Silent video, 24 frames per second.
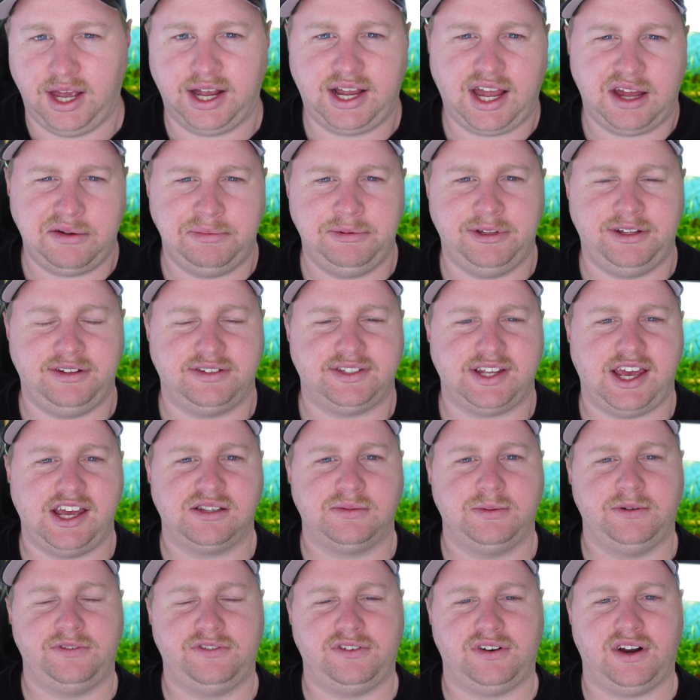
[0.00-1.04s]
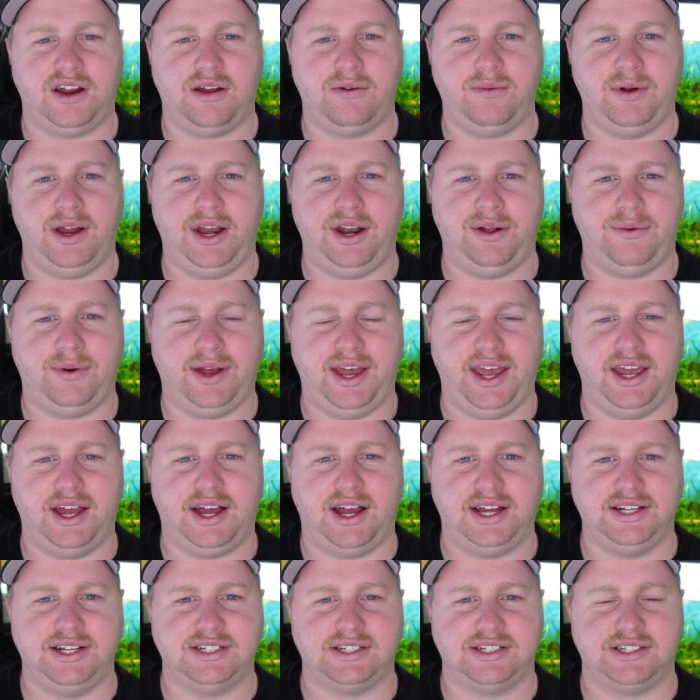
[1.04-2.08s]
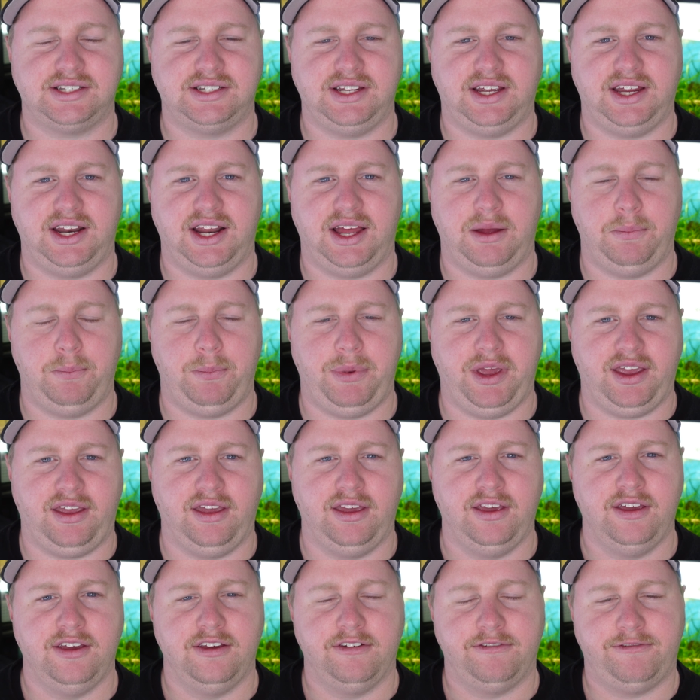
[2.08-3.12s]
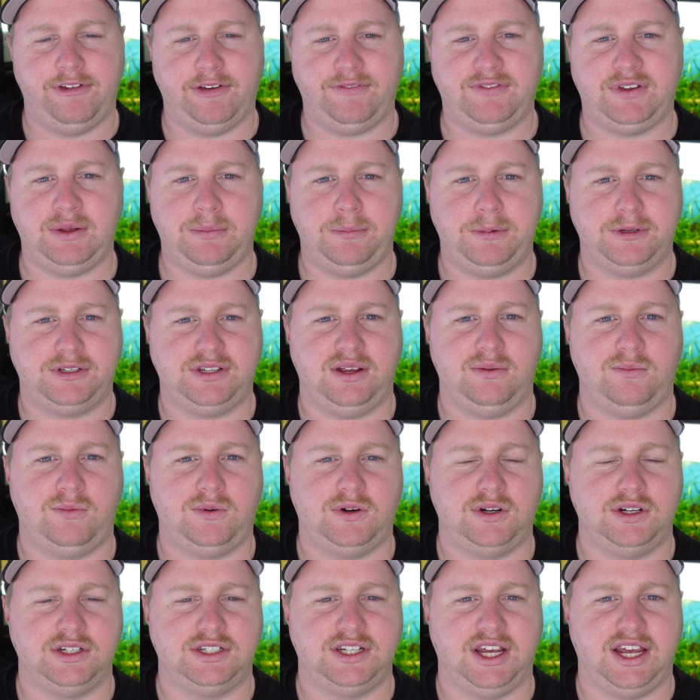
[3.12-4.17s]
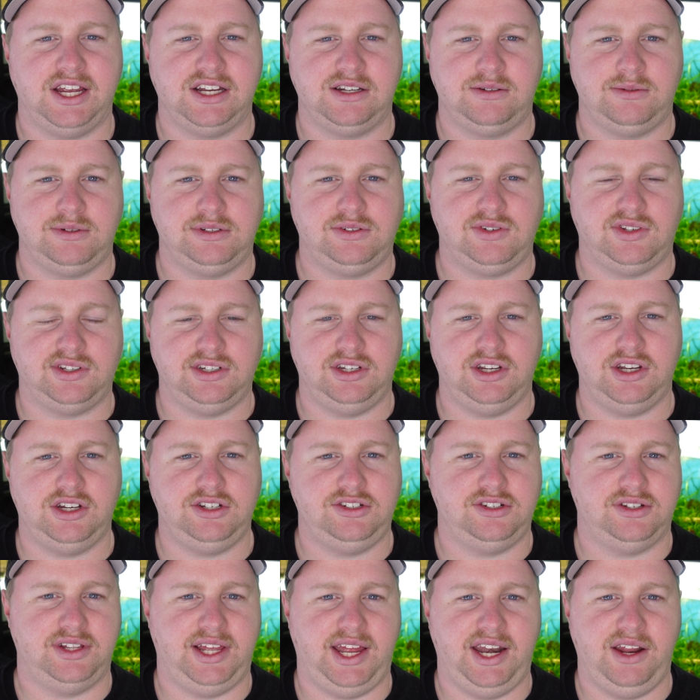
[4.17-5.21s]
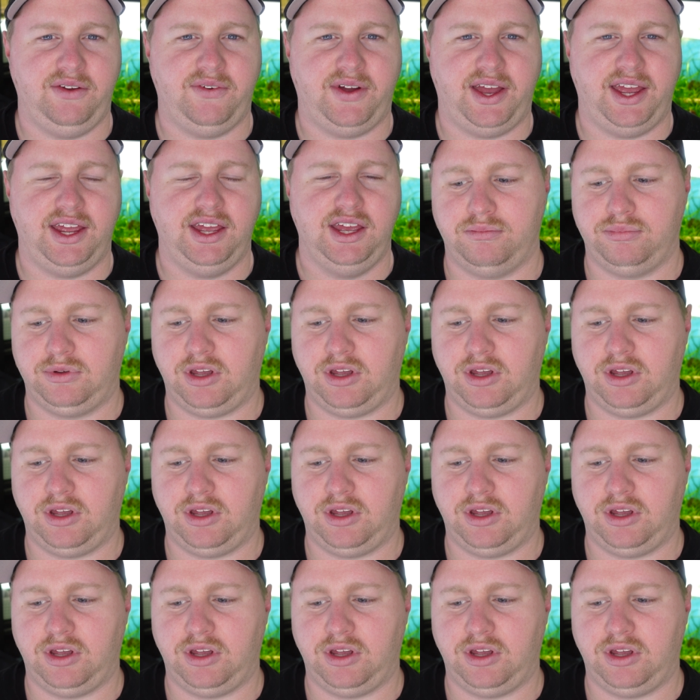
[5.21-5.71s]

A couple of days before I went away, I just did a big 50% water change, which was usual anyway.